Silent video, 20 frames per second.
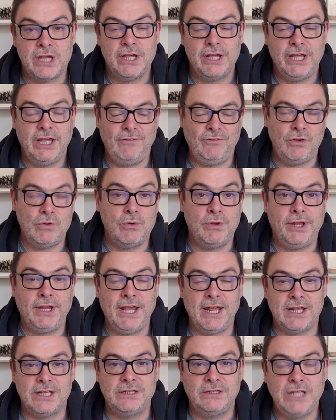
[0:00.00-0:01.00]
If you want to get
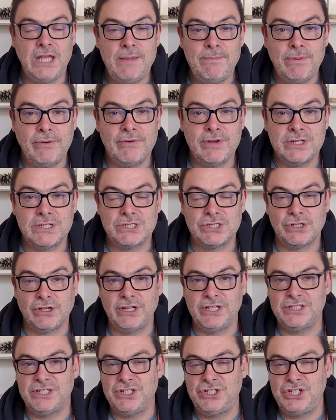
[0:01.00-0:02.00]
a deeper insight
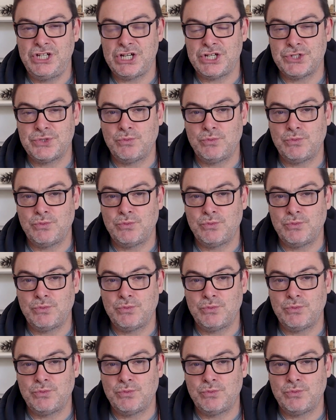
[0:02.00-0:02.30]
into just